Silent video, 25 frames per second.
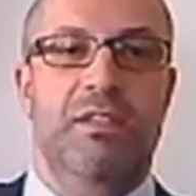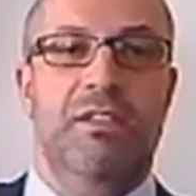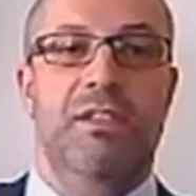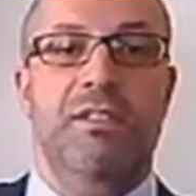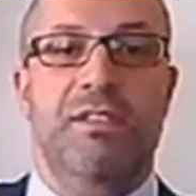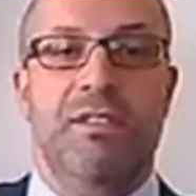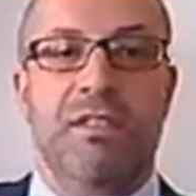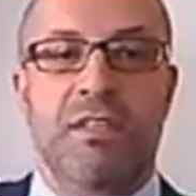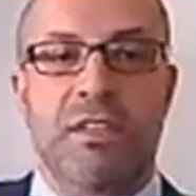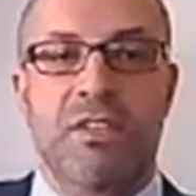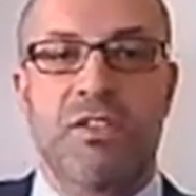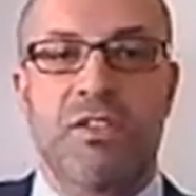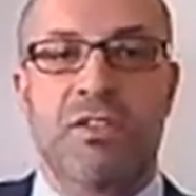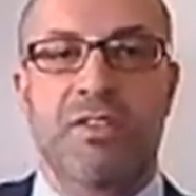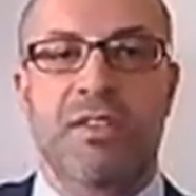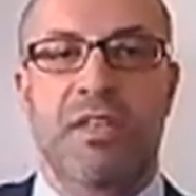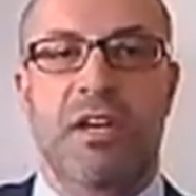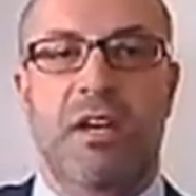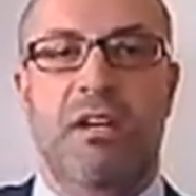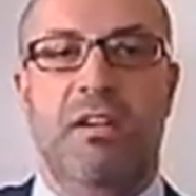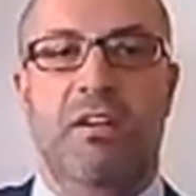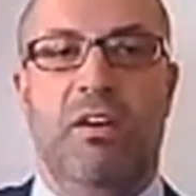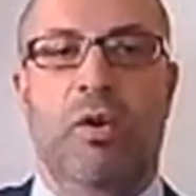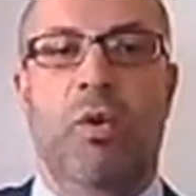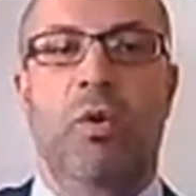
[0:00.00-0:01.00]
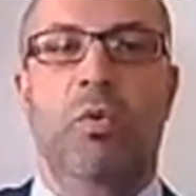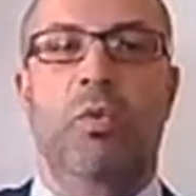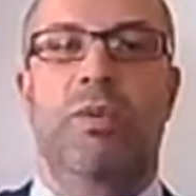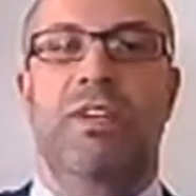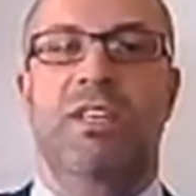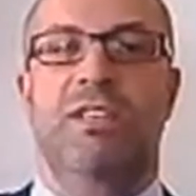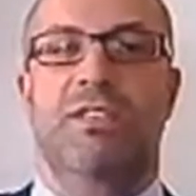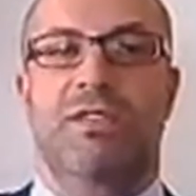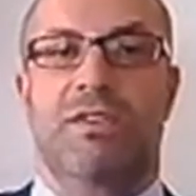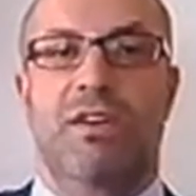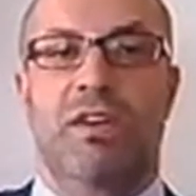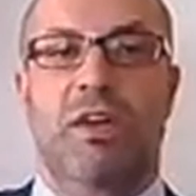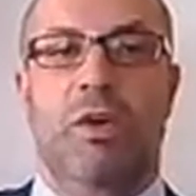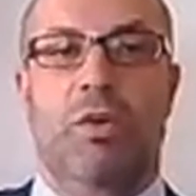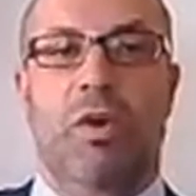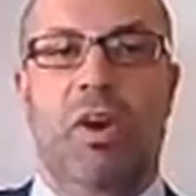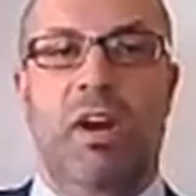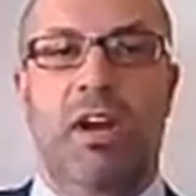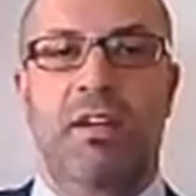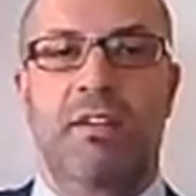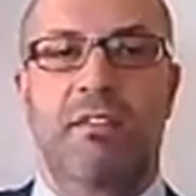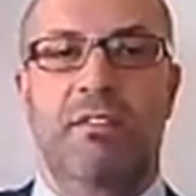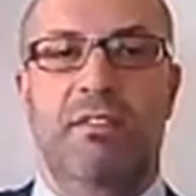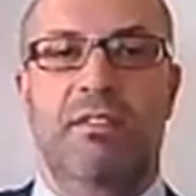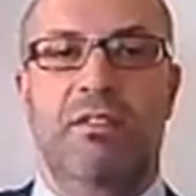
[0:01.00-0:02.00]
Decisions are always
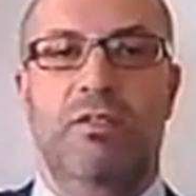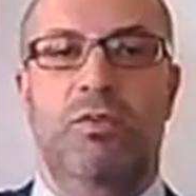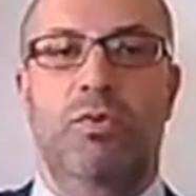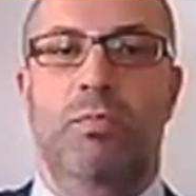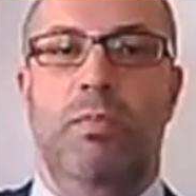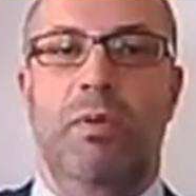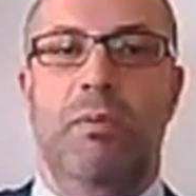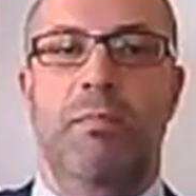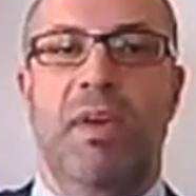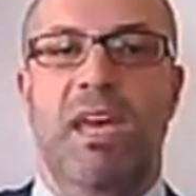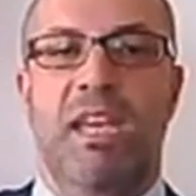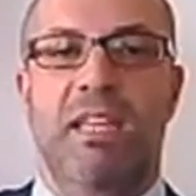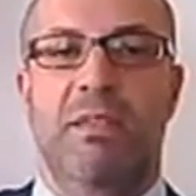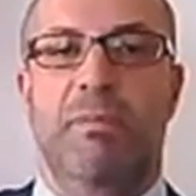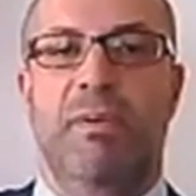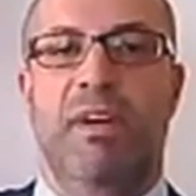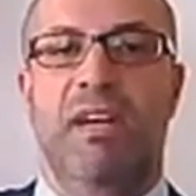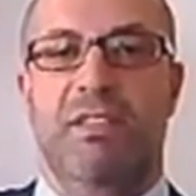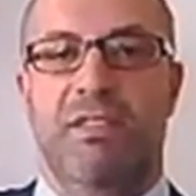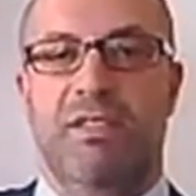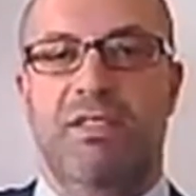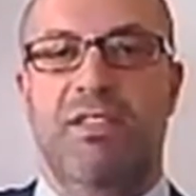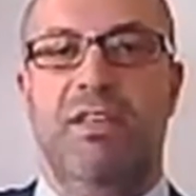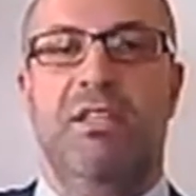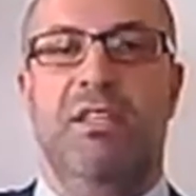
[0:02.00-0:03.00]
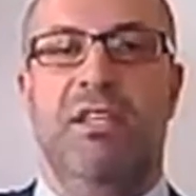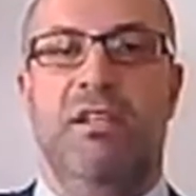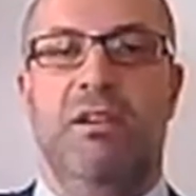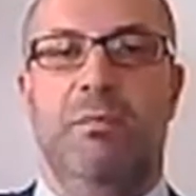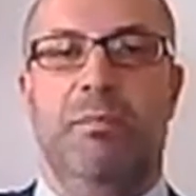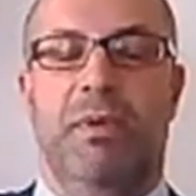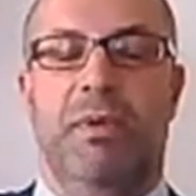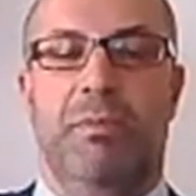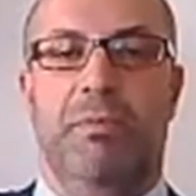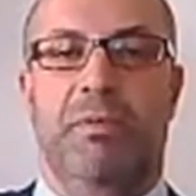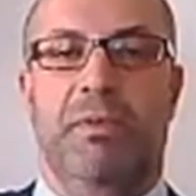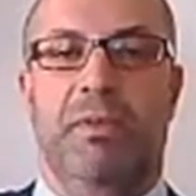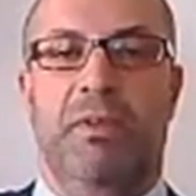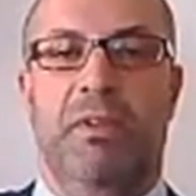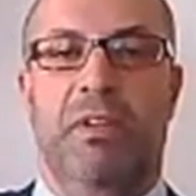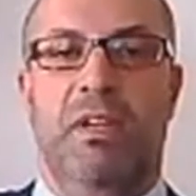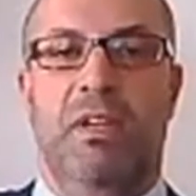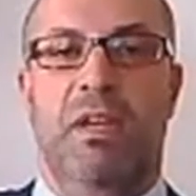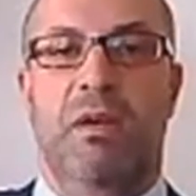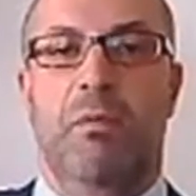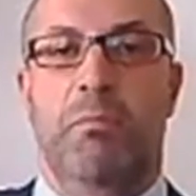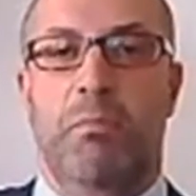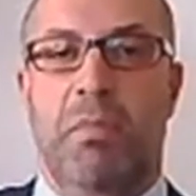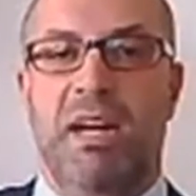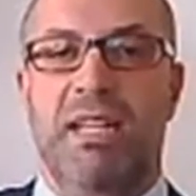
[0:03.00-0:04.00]
required to be made by senior people,
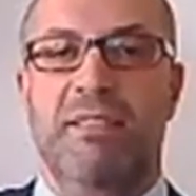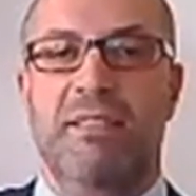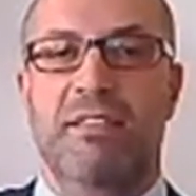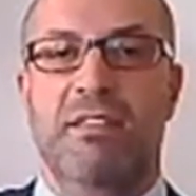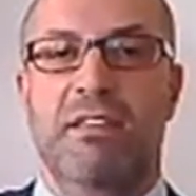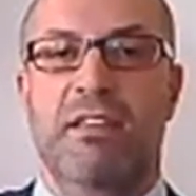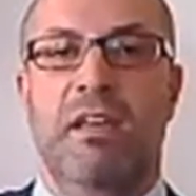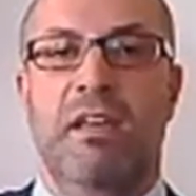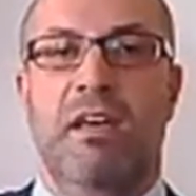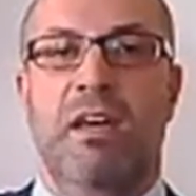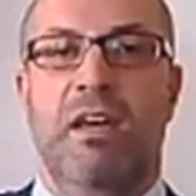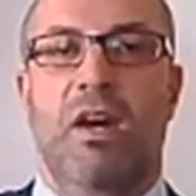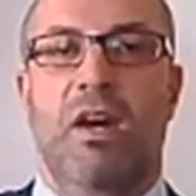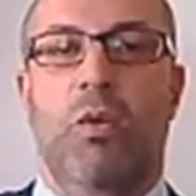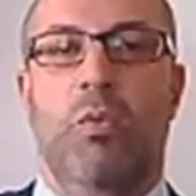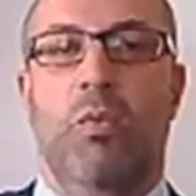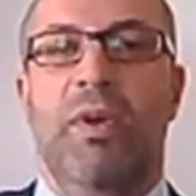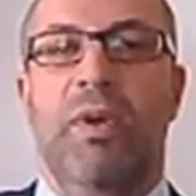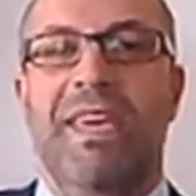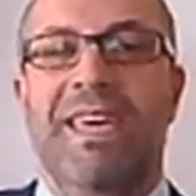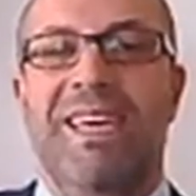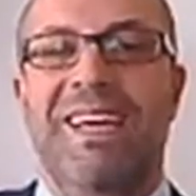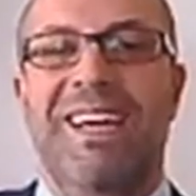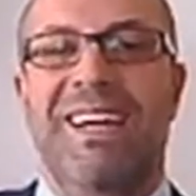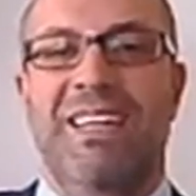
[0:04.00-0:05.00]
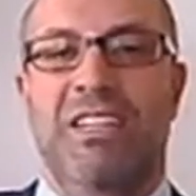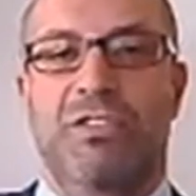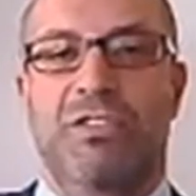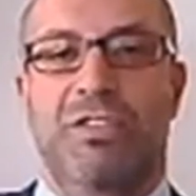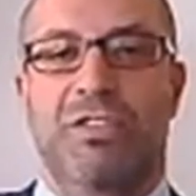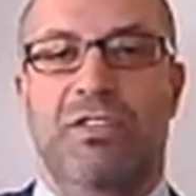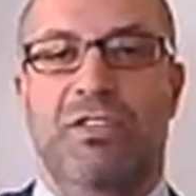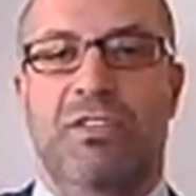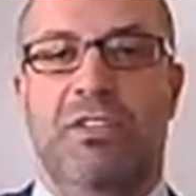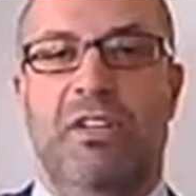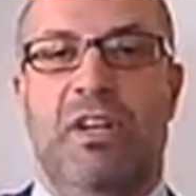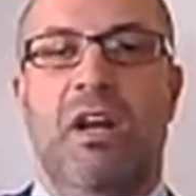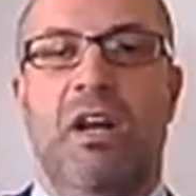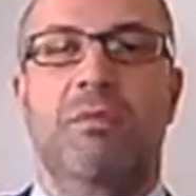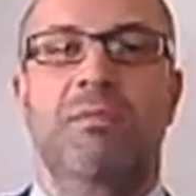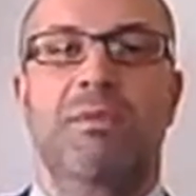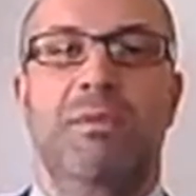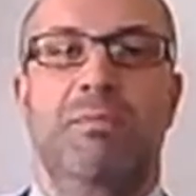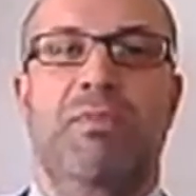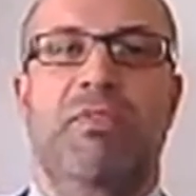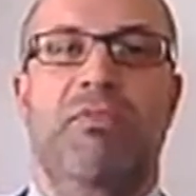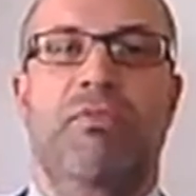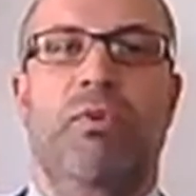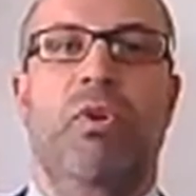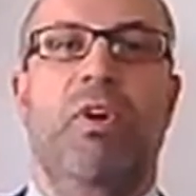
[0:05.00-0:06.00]
but we culture
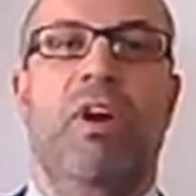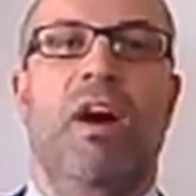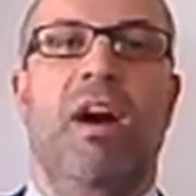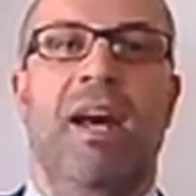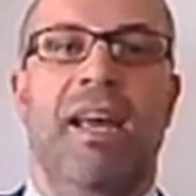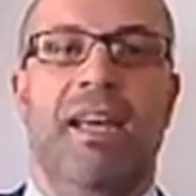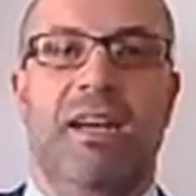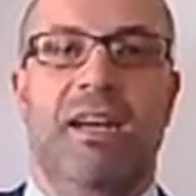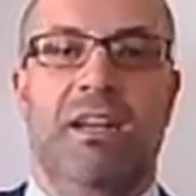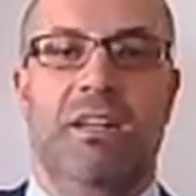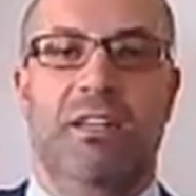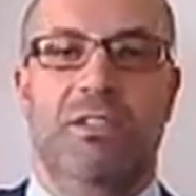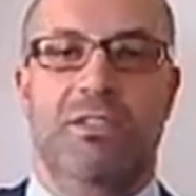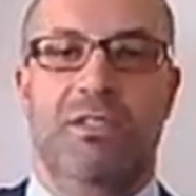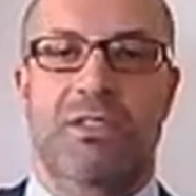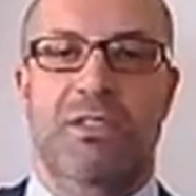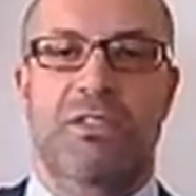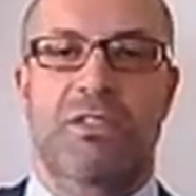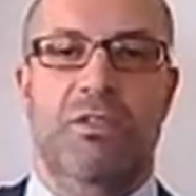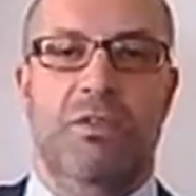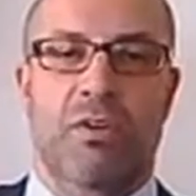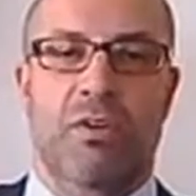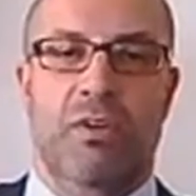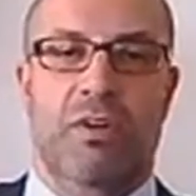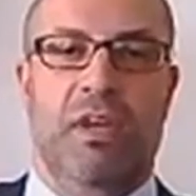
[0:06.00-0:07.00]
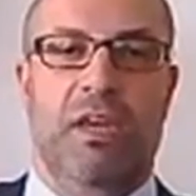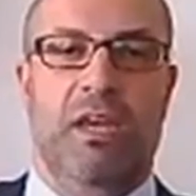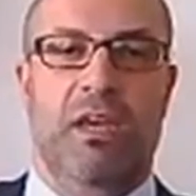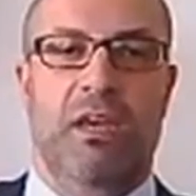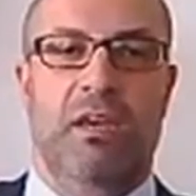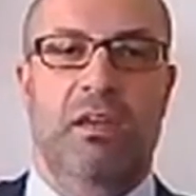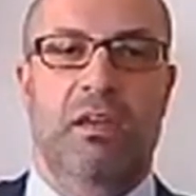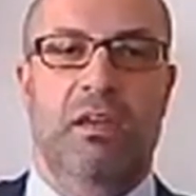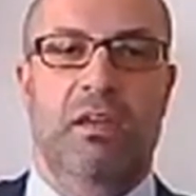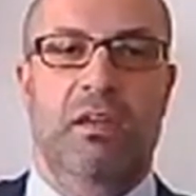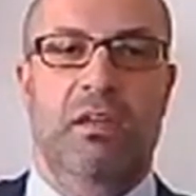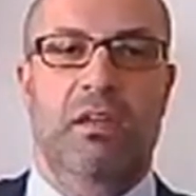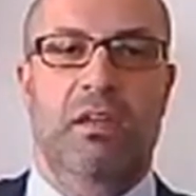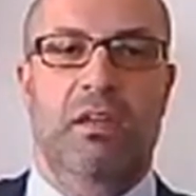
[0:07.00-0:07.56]
comes before I culture in Turkey.